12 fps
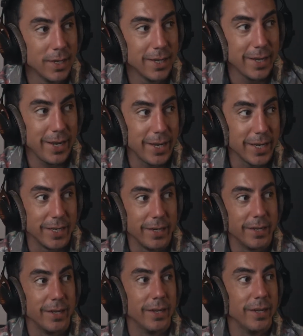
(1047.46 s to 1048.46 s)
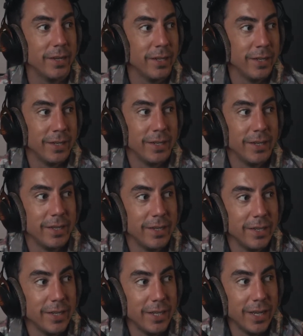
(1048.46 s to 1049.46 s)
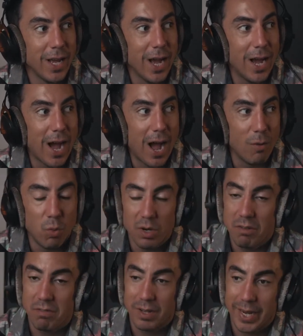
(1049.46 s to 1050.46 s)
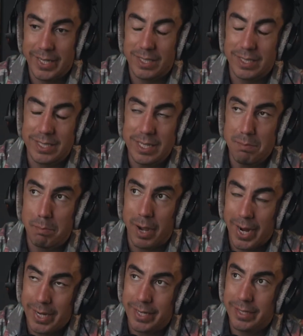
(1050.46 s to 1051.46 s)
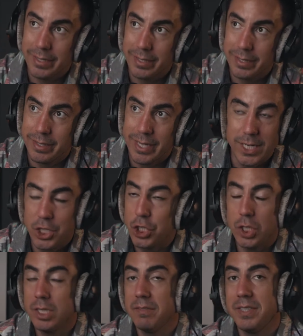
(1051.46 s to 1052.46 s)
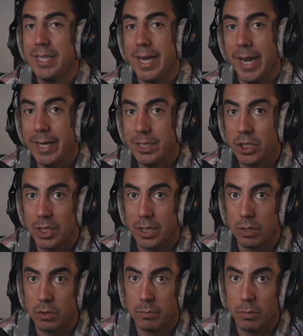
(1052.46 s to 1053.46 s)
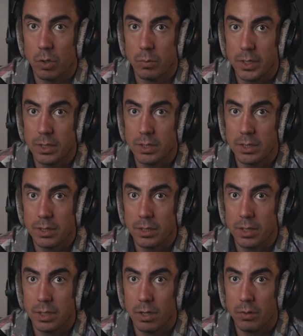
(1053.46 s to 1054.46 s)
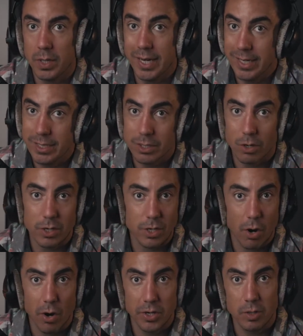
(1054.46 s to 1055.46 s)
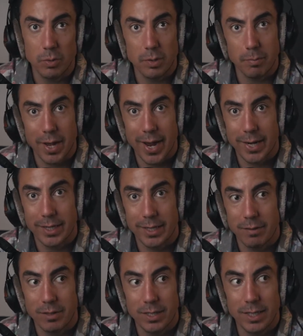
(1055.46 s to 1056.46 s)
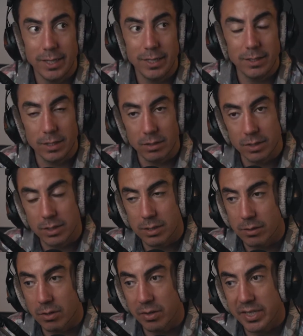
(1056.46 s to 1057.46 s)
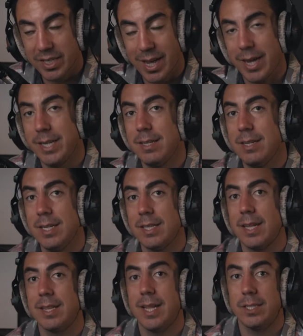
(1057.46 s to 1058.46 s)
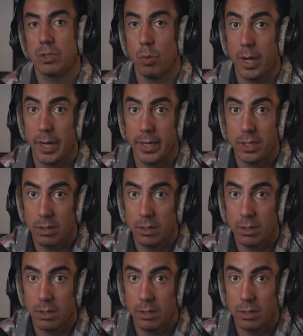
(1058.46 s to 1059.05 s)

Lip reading: and I would have liked to see Biden. He shouldn't have engaged in those moments. He started arguing back and everything, and there is the idea that that's why